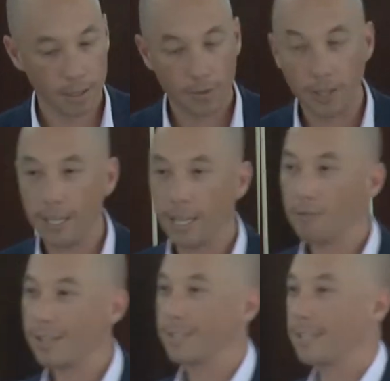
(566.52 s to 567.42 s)
The
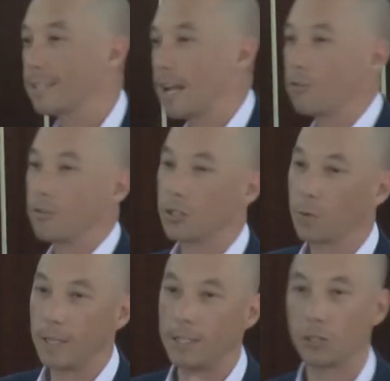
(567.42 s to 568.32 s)
year is
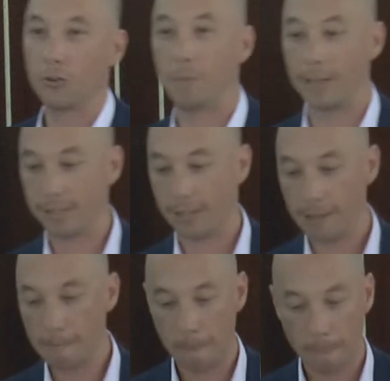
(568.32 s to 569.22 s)
622
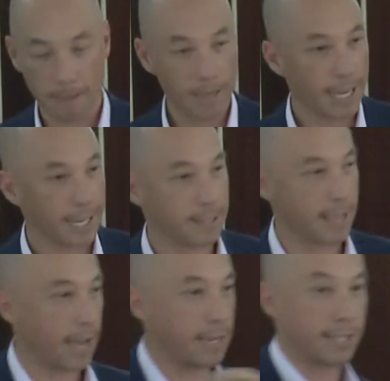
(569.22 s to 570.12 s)
BC. It's
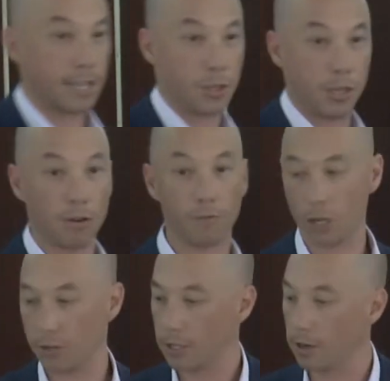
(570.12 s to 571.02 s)
the 18th year of
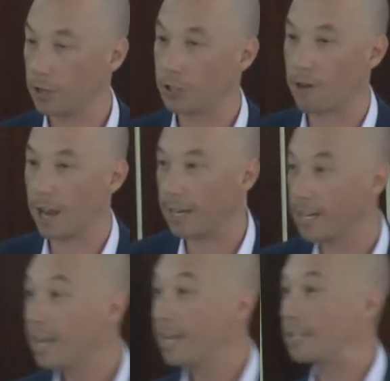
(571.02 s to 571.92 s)
Josiah's
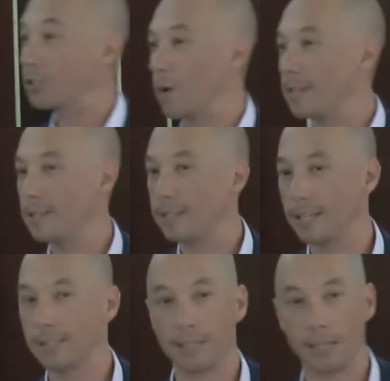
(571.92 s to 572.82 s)
reign. He's
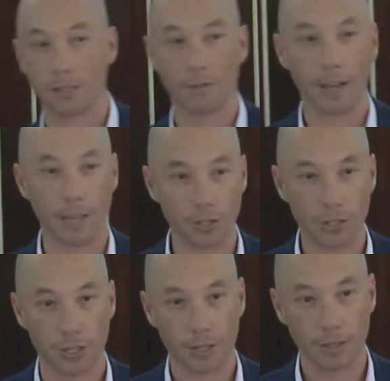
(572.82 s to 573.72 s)
26 years of
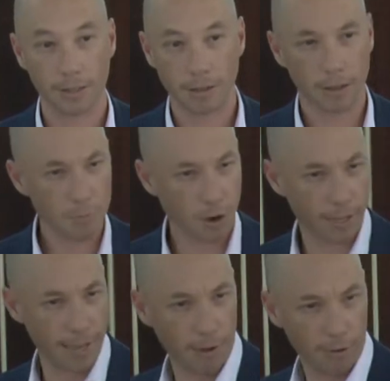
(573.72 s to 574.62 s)
age. I think,
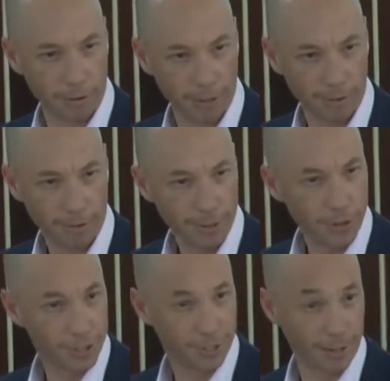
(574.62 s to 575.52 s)
Mikey, how old are you? You
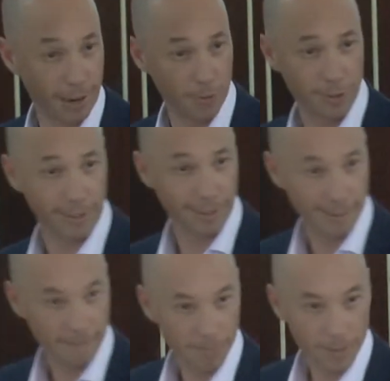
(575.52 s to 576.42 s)
just had a birthday.
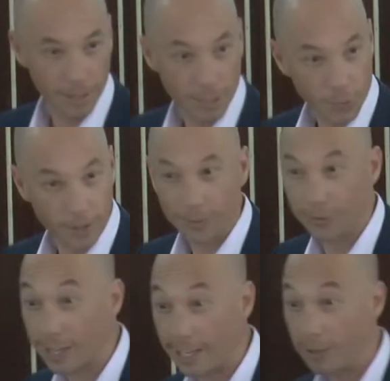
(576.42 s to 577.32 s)

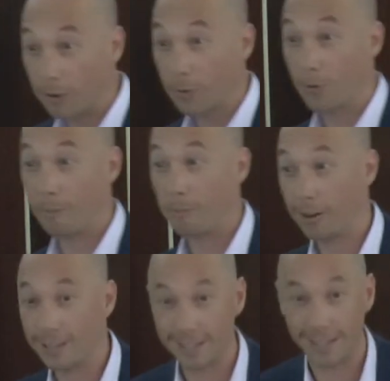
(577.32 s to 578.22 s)
23, not quite
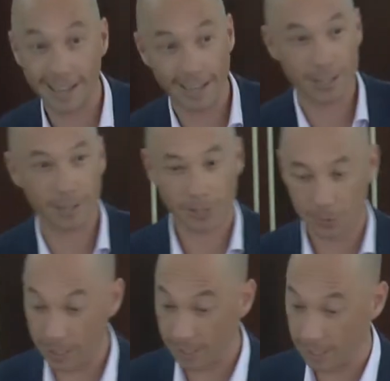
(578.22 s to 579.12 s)
Mikey's age. Anyone
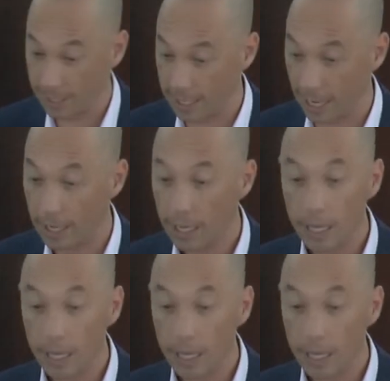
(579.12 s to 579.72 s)
26 here?